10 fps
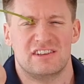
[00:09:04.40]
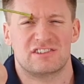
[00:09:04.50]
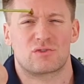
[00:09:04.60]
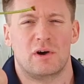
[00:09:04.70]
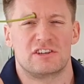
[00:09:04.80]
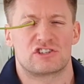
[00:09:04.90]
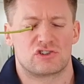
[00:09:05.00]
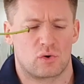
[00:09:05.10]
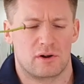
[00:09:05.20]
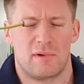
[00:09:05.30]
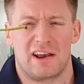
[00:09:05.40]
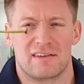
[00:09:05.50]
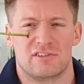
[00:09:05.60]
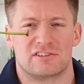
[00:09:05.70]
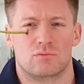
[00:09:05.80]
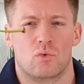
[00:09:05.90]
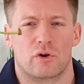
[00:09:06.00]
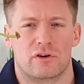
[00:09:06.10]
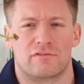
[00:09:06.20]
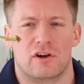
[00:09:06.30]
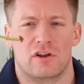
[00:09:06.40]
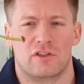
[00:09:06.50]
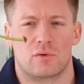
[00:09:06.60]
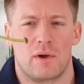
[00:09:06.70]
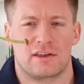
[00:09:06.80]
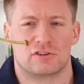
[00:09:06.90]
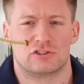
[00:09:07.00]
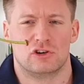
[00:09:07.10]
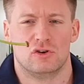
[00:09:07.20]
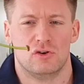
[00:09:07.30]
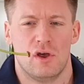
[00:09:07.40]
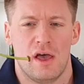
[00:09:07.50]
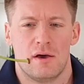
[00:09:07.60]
This is quite short. I might leave this in water for another week or two,